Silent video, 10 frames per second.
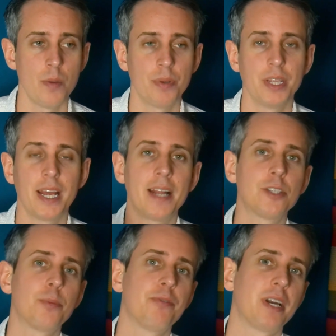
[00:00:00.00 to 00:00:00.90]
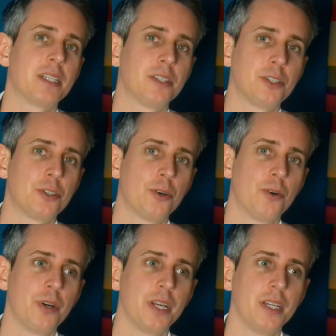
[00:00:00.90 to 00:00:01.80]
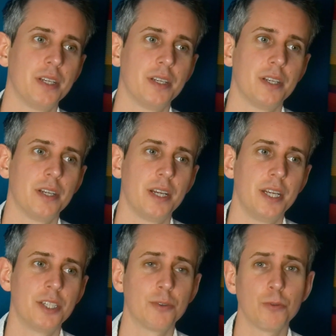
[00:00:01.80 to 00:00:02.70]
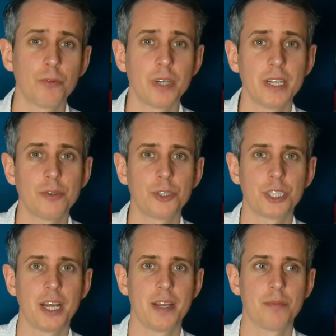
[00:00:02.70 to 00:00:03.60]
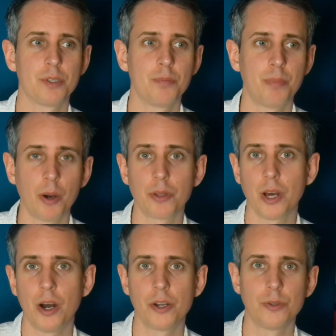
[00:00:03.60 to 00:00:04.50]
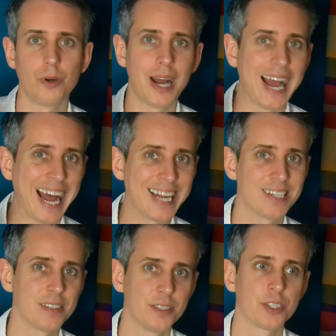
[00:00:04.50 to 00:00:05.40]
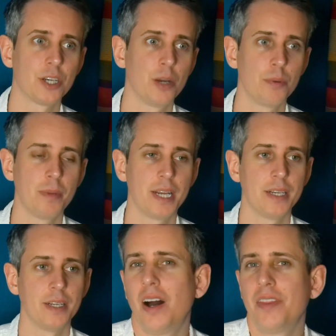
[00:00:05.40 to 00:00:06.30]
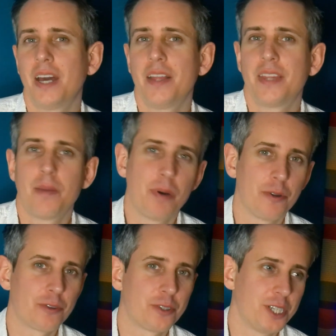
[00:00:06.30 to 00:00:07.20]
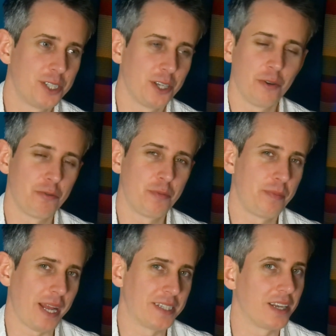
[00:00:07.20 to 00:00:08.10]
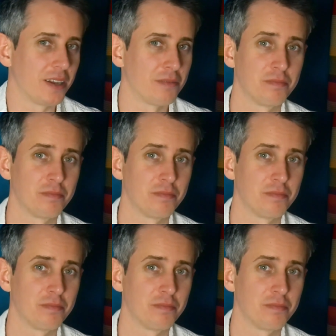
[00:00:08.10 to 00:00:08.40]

But that it ends up affecting the story is a real shame to both Hartnell and the Cybermen. They both deserve better.